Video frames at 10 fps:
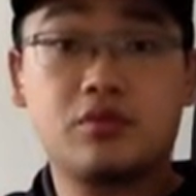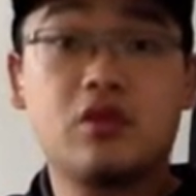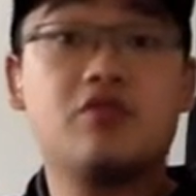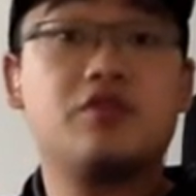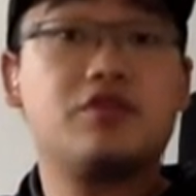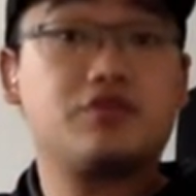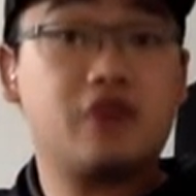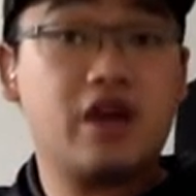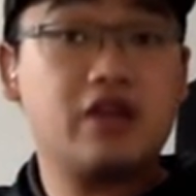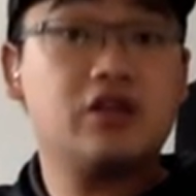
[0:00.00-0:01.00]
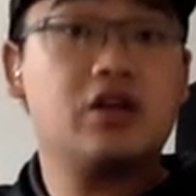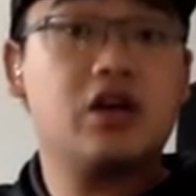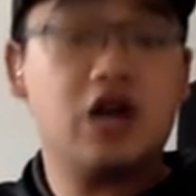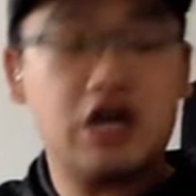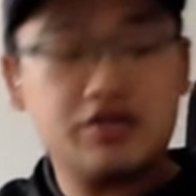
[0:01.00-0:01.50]
fifth fret
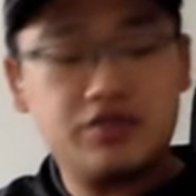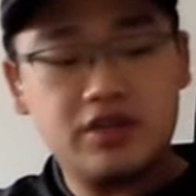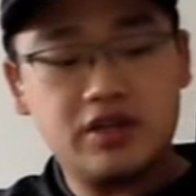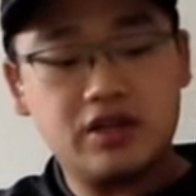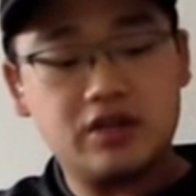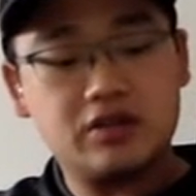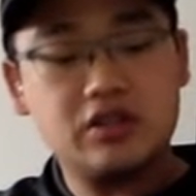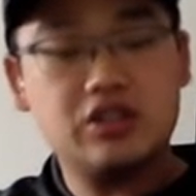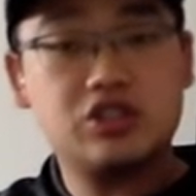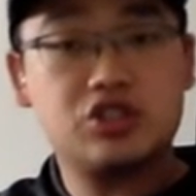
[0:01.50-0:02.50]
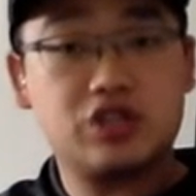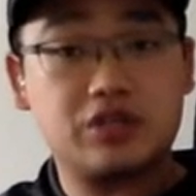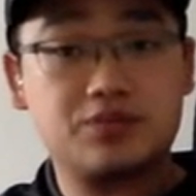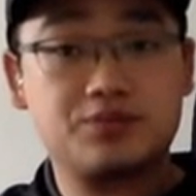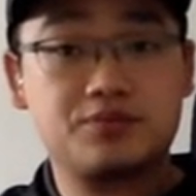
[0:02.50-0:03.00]
of the E string.
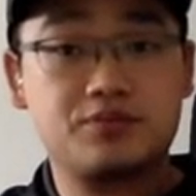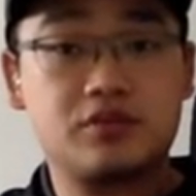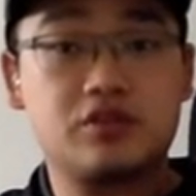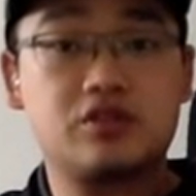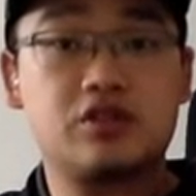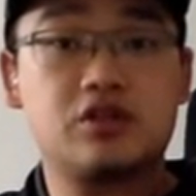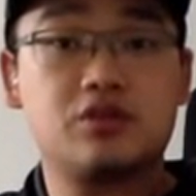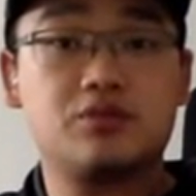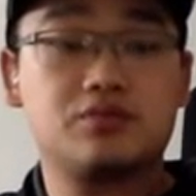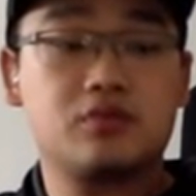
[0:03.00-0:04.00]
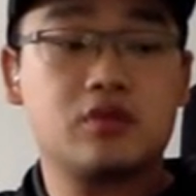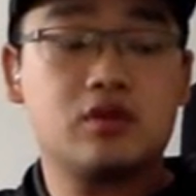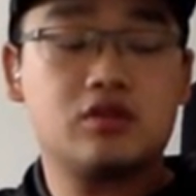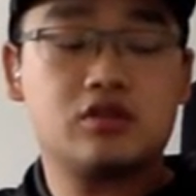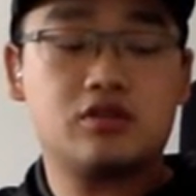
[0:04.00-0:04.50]
So
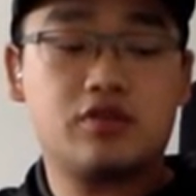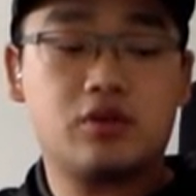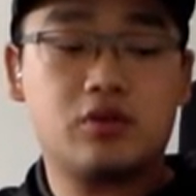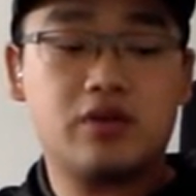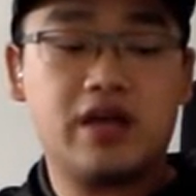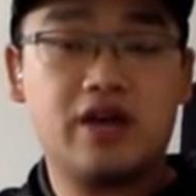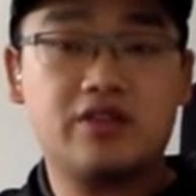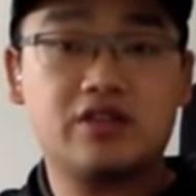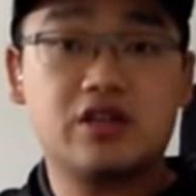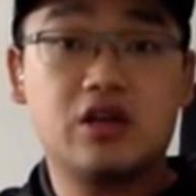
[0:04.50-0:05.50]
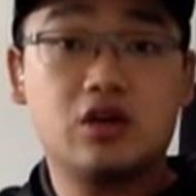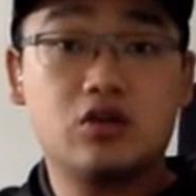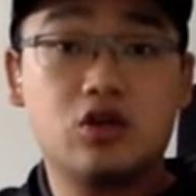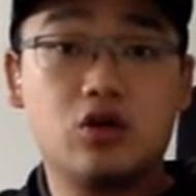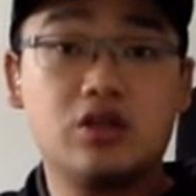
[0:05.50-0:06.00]
far what we have is
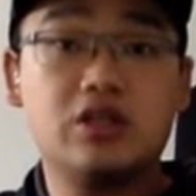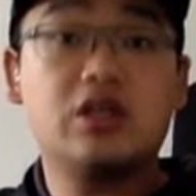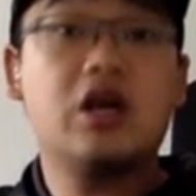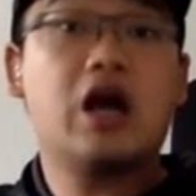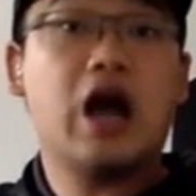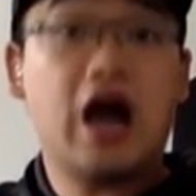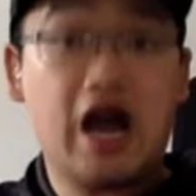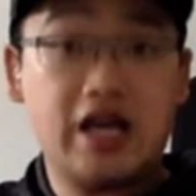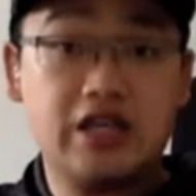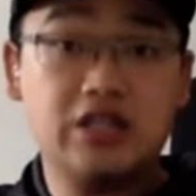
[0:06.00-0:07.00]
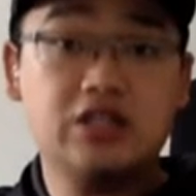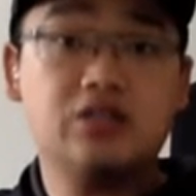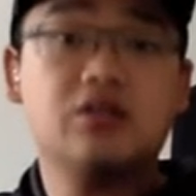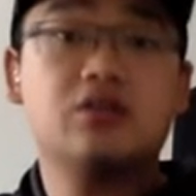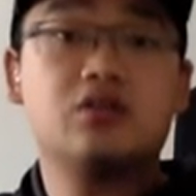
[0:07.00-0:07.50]
low E, high E,
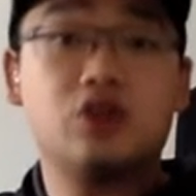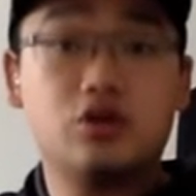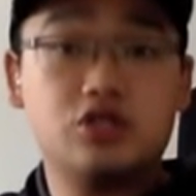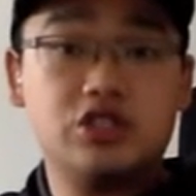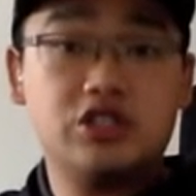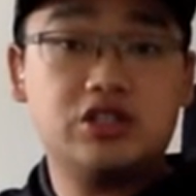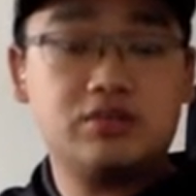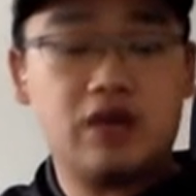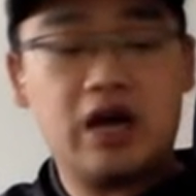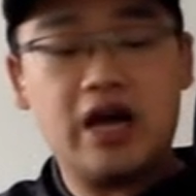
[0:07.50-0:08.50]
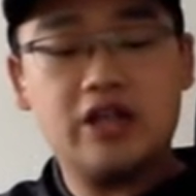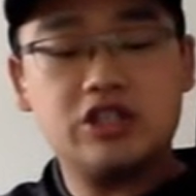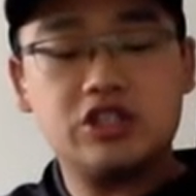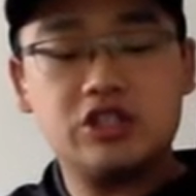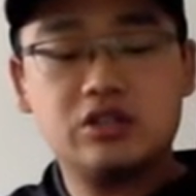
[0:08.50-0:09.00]
low G, high
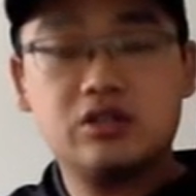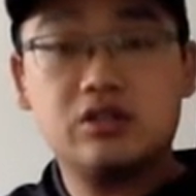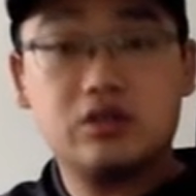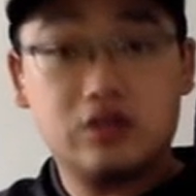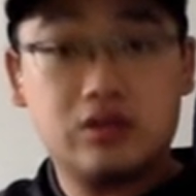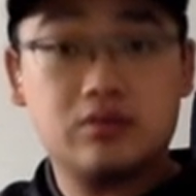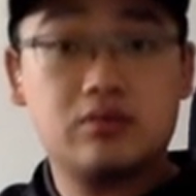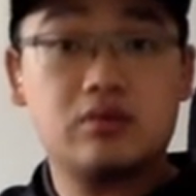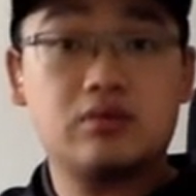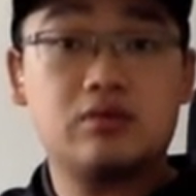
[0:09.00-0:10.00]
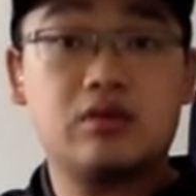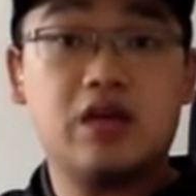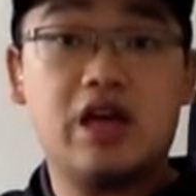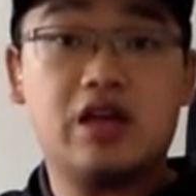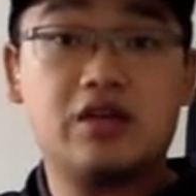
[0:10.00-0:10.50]
G, A,